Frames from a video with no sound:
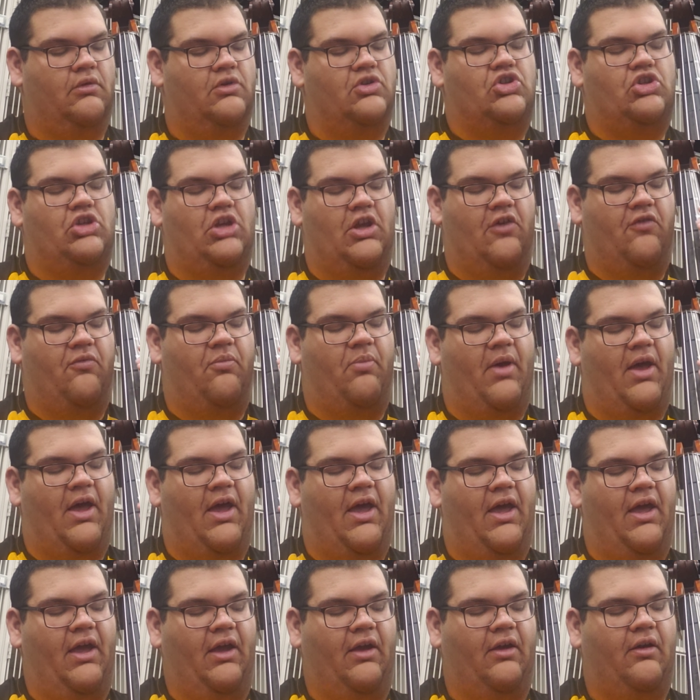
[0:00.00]
shift
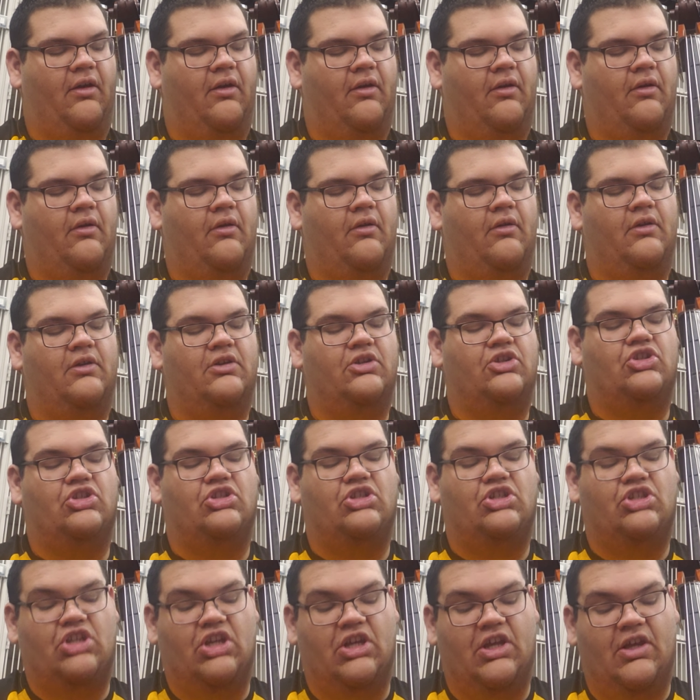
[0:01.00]
back,
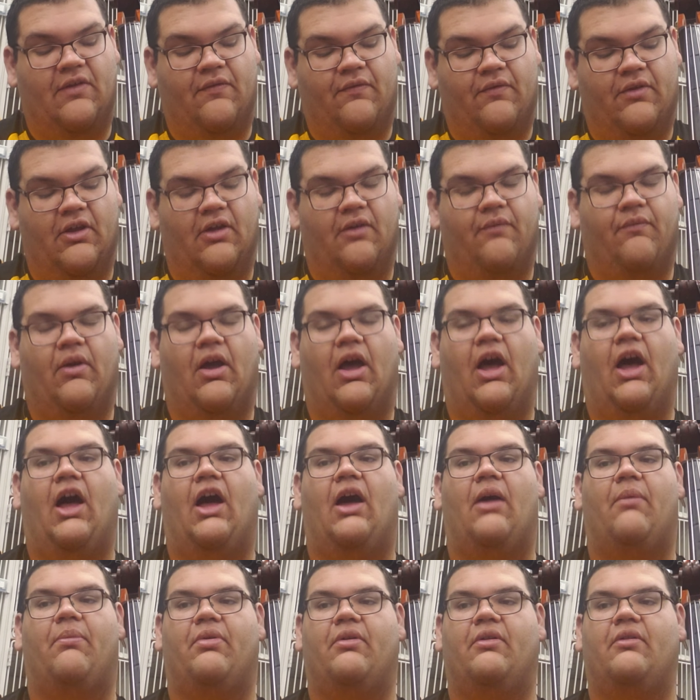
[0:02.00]
shift up.